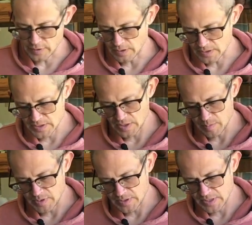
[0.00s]
you can see,
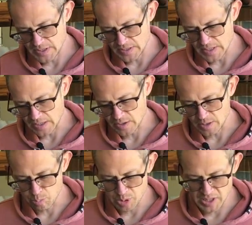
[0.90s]
but the tea is actually
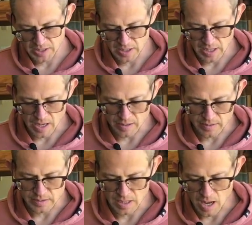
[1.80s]
peeking out of
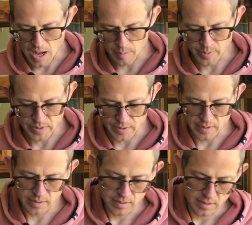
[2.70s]
the top of
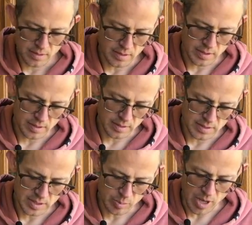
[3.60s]
the
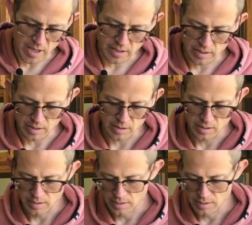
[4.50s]
teapot here.